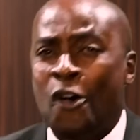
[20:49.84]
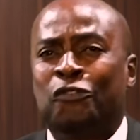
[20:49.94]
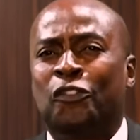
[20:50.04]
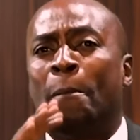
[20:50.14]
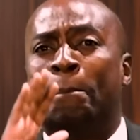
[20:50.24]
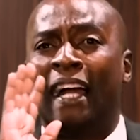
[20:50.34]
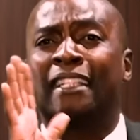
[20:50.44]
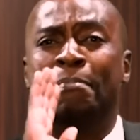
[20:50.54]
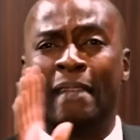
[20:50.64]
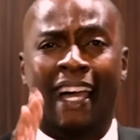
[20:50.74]
For
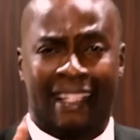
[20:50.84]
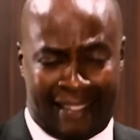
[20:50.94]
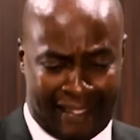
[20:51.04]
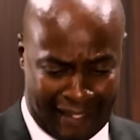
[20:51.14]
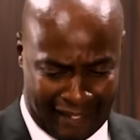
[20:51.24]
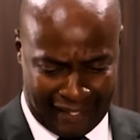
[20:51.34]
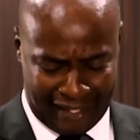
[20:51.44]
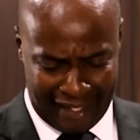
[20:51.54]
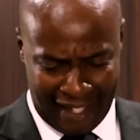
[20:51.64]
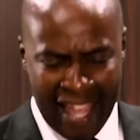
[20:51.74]
Bartimaeus,
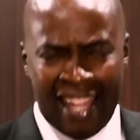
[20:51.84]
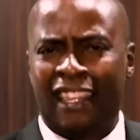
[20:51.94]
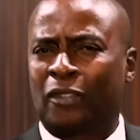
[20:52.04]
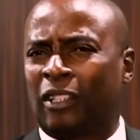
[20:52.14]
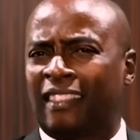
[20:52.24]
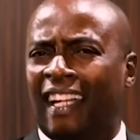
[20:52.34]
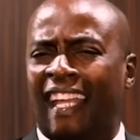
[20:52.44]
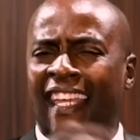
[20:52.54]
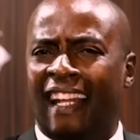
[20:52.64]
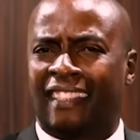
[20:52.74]
that was the
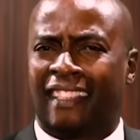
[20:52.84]
killer